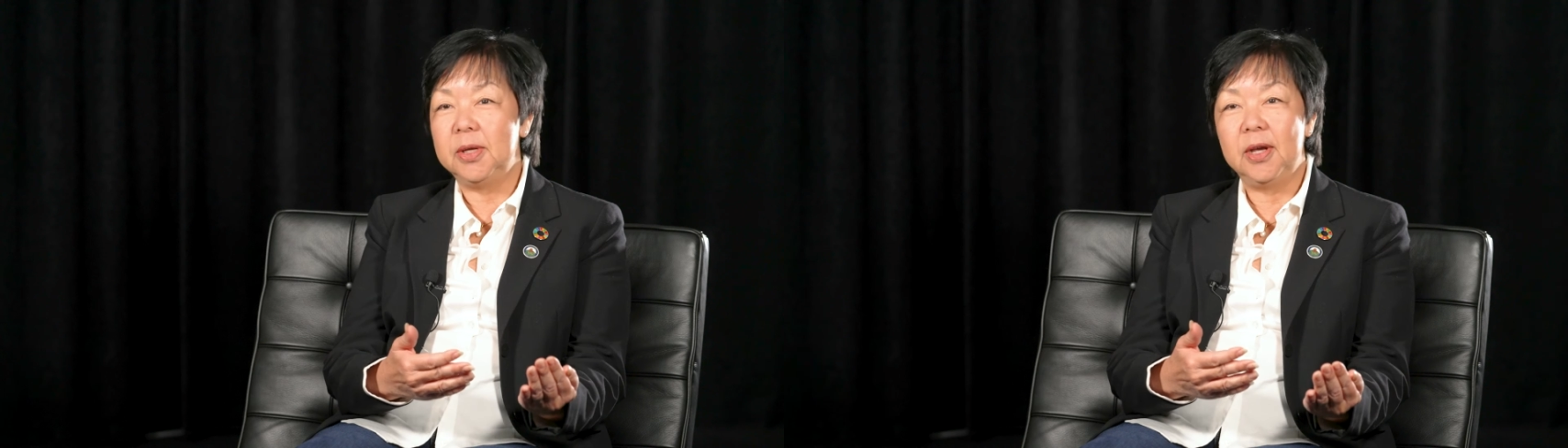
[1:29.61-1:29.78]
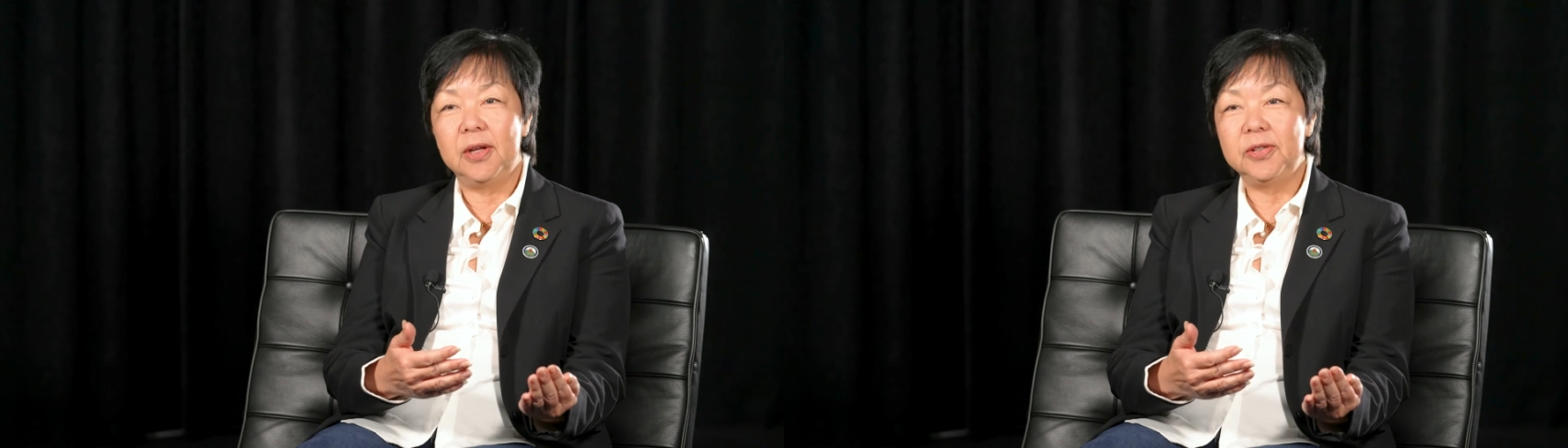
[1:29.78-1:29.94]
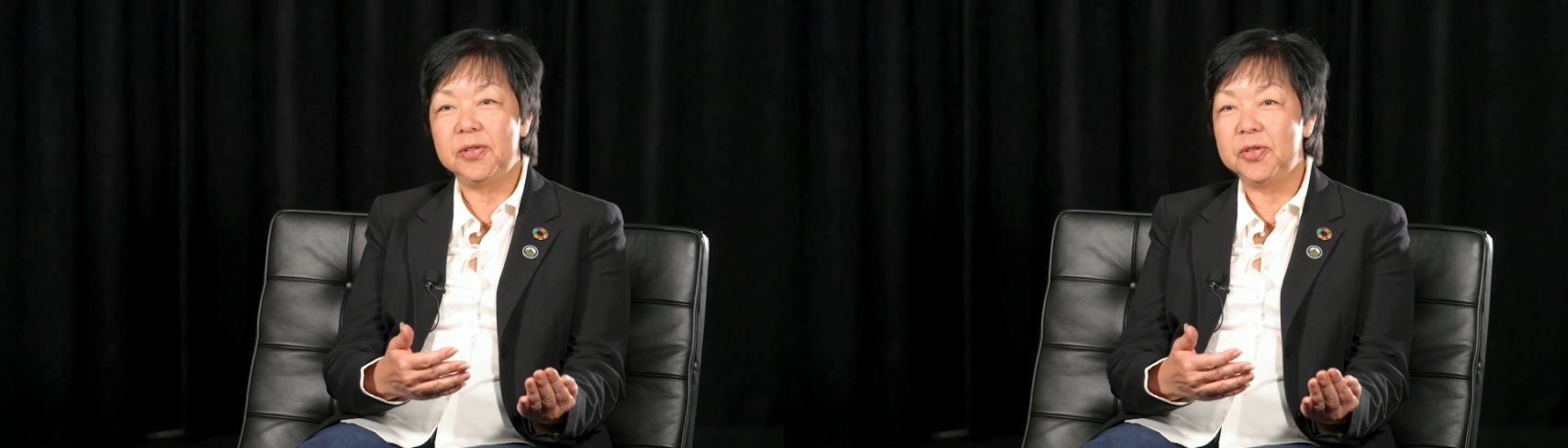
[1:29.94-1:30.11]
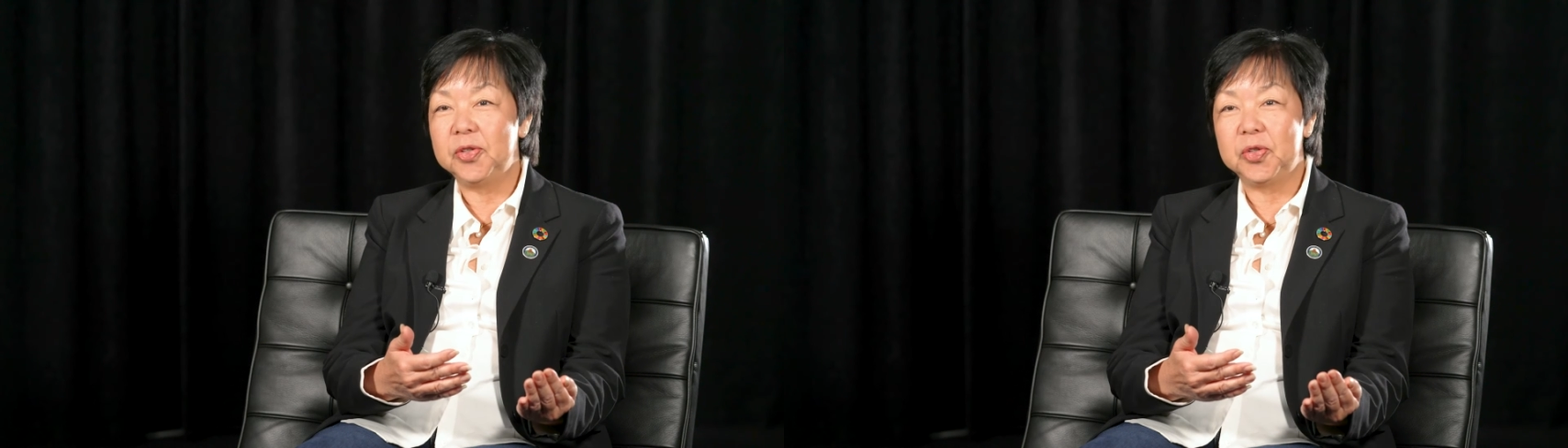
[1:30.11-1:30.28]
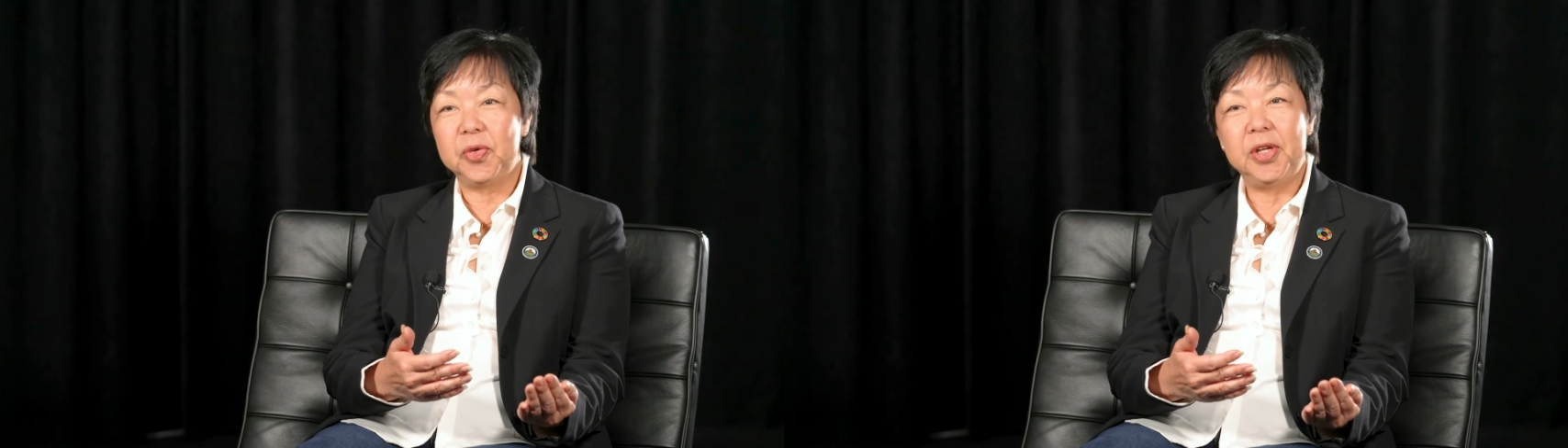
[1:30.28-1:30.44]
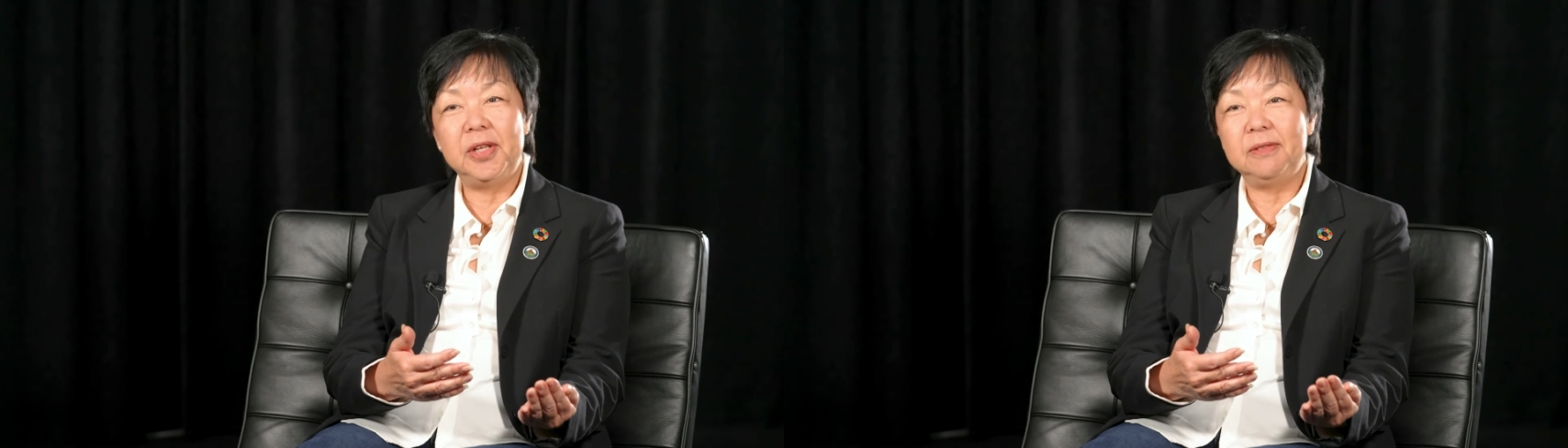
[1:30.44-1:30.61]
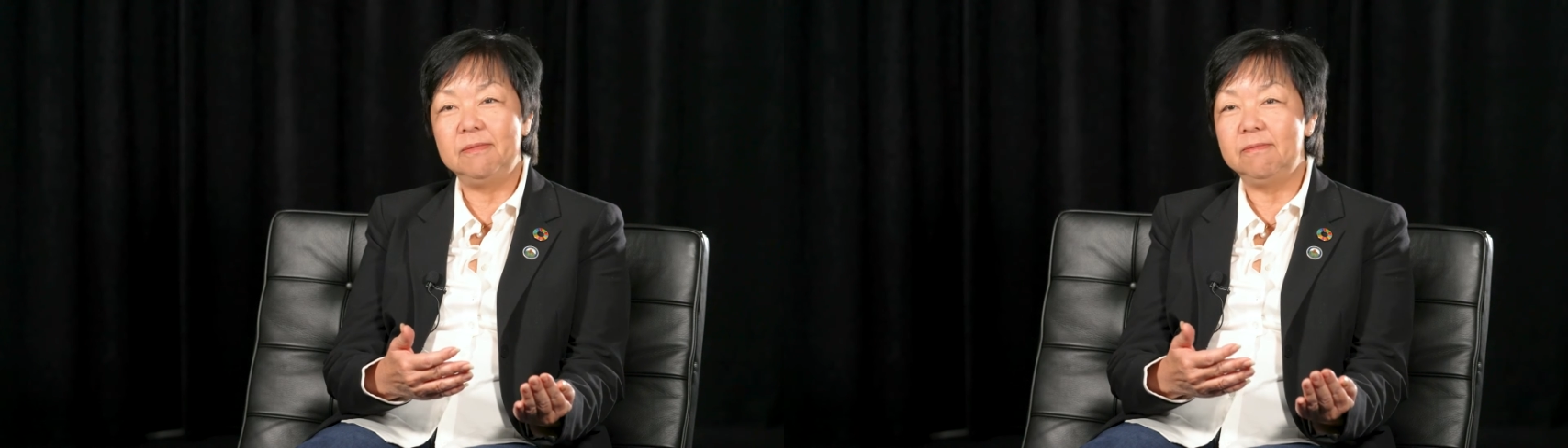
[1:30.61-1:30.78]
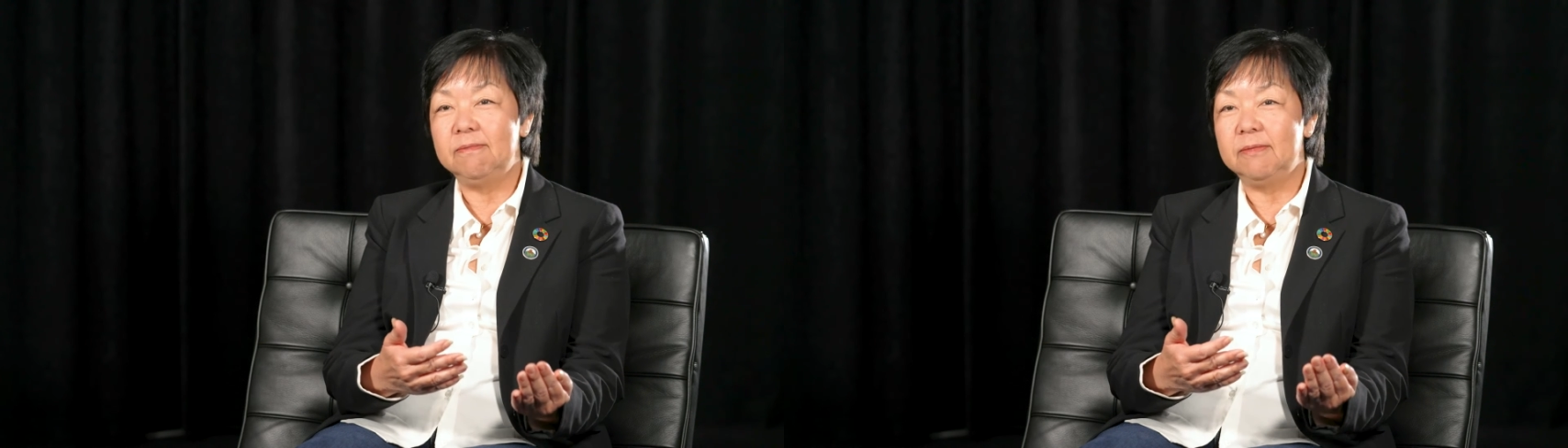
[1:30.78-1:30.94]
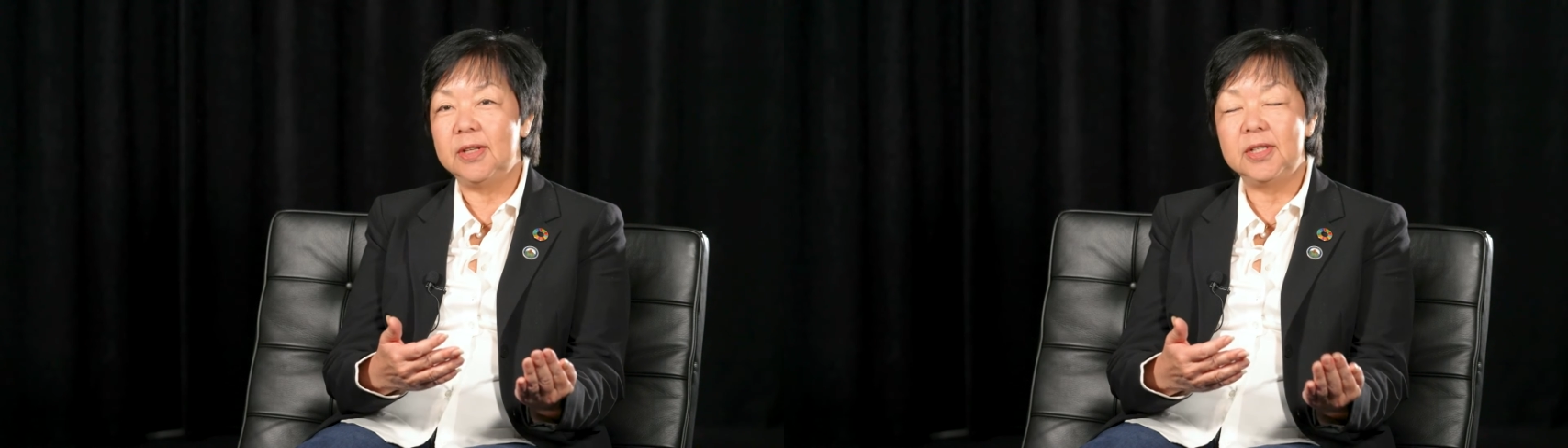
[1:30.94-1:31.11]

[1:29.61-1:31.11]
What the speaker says: be on your screen